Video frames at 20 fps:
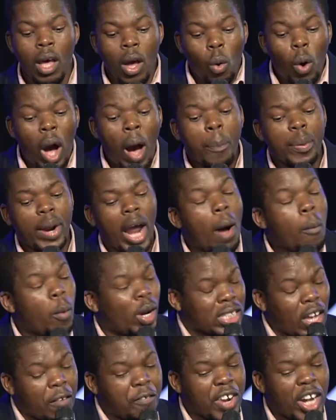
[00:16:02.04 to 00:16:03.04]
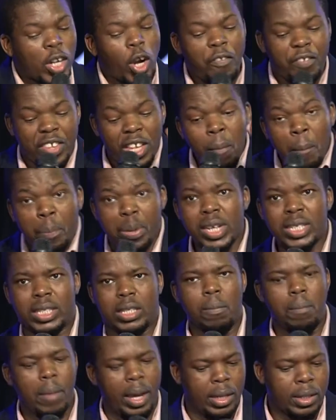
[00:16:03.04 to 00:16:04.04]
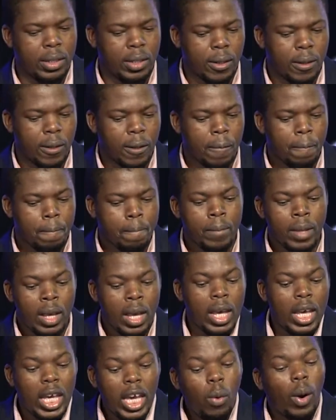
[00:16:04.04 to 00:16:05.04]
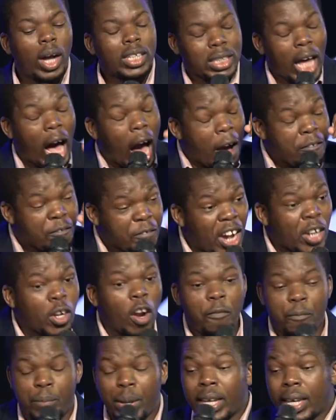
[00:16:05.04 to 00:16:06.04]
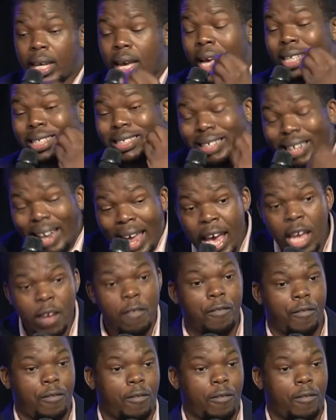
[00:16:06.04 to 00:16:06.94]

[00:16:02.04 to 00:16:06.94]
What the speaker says: Abraham was afraid of imprisonment. He was afraid of being a slave.